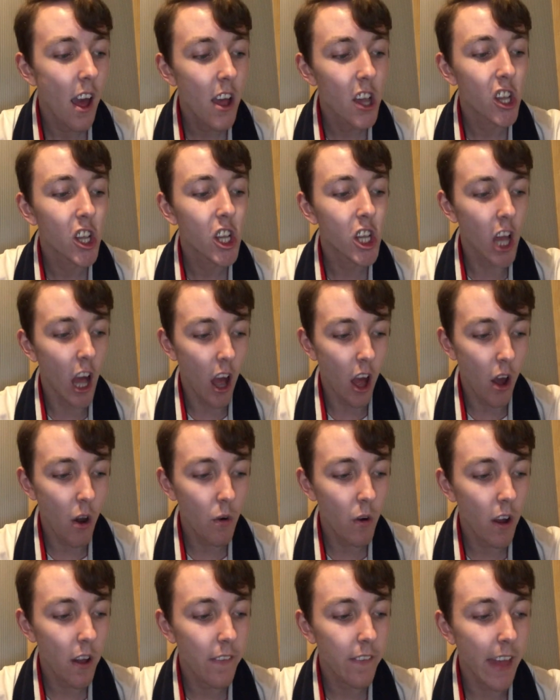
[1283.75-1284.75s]

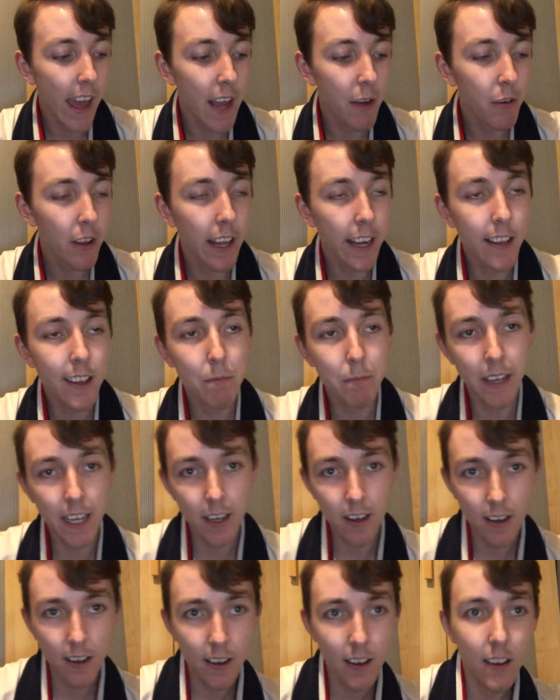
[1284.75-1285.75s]
So they were, like,
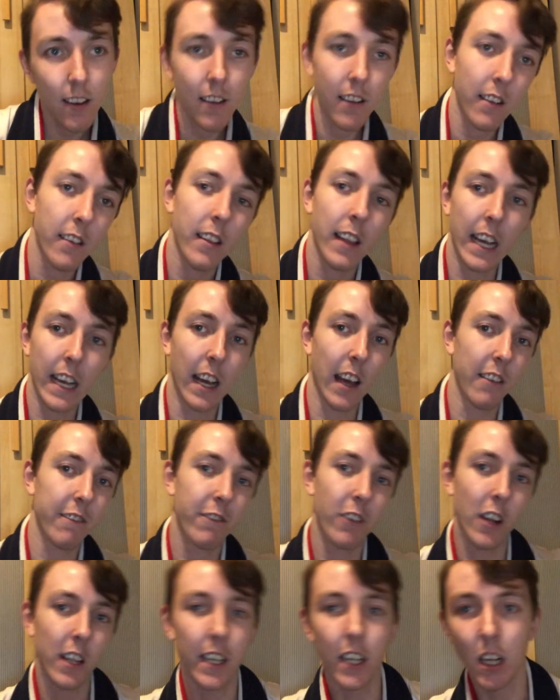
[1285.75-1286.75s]
speaking, like,
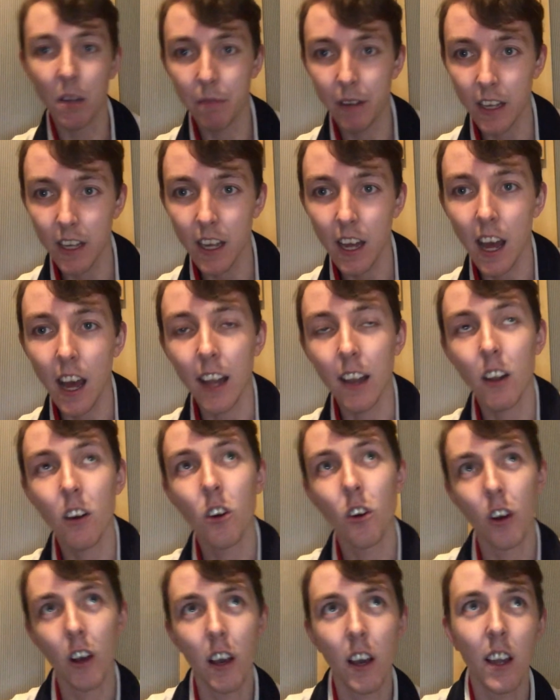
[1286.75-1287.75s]
for a little bit and
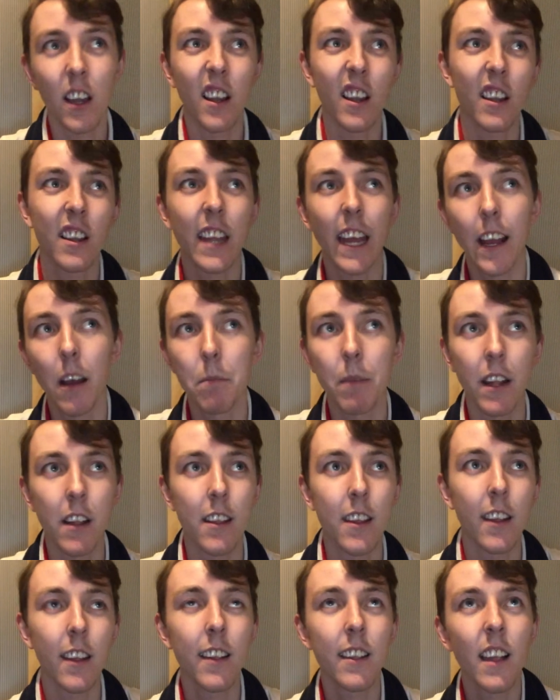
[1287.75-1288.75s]
hugging and taking
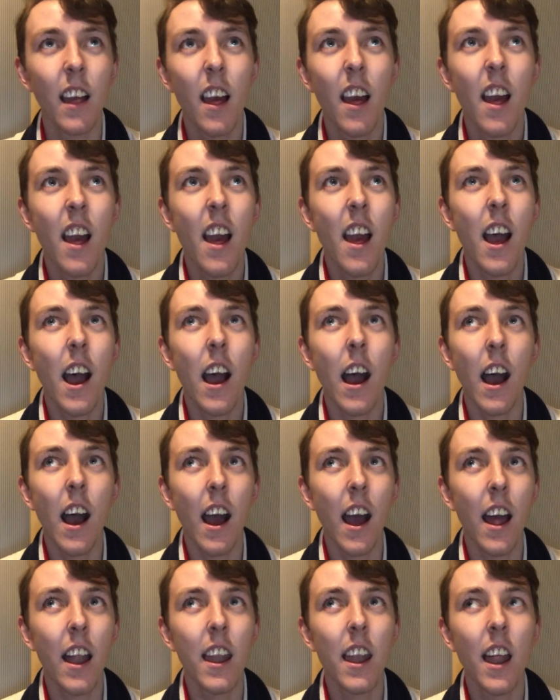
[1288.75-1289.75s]
pictures,
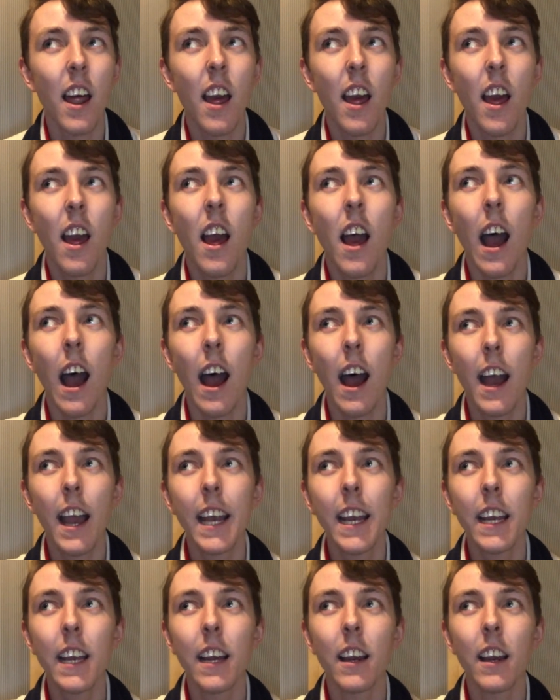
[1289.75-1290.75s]
and
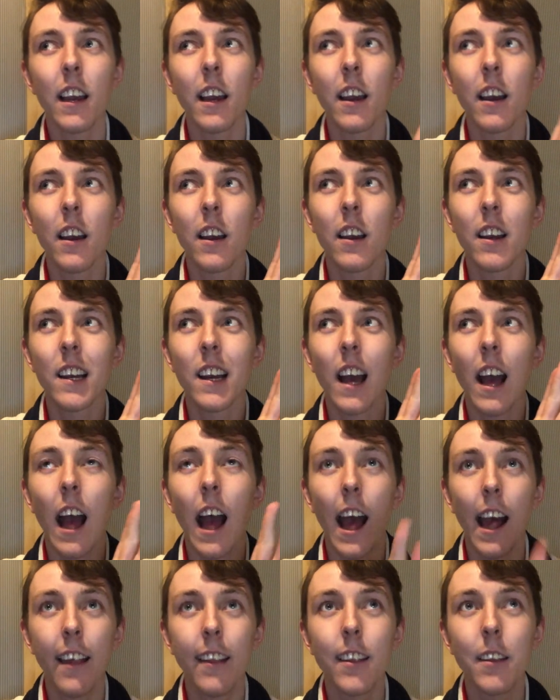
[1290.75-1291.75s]
I
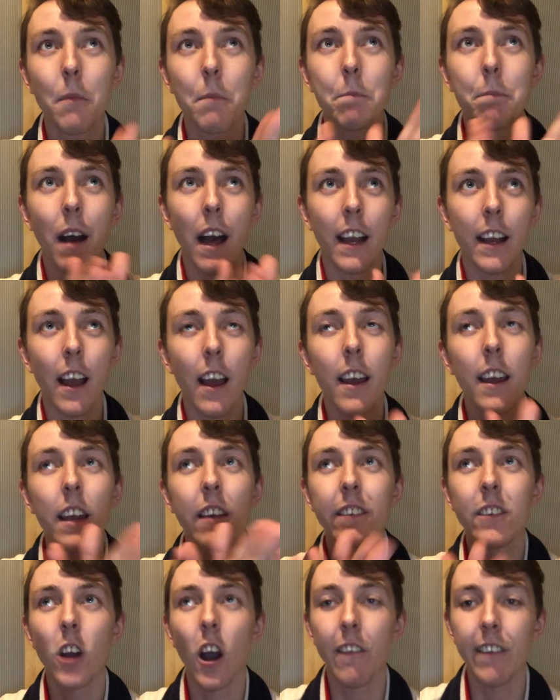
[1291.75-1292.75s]
asked Bagger
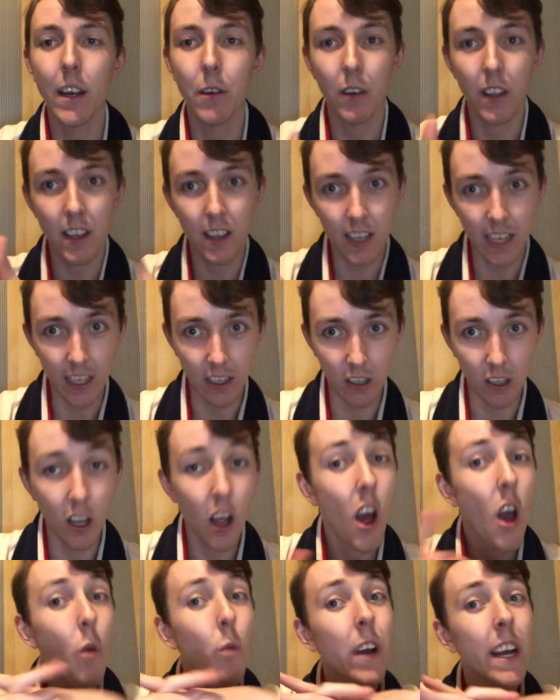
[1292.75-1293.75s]
if Goffy was single,
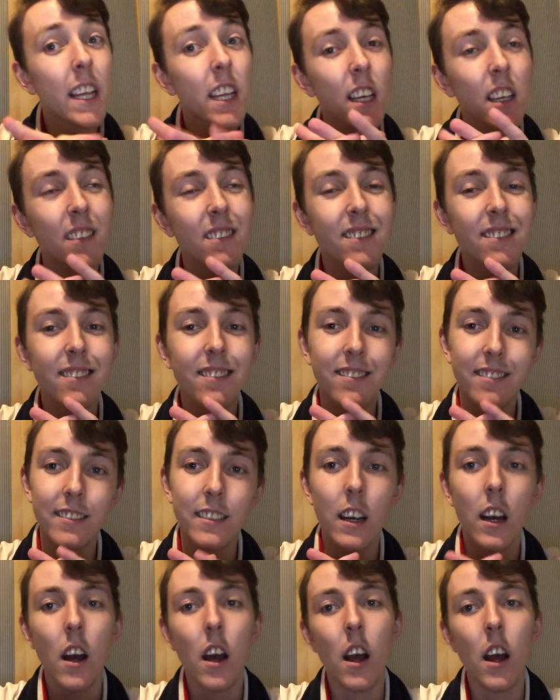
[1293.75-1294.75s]
which, bit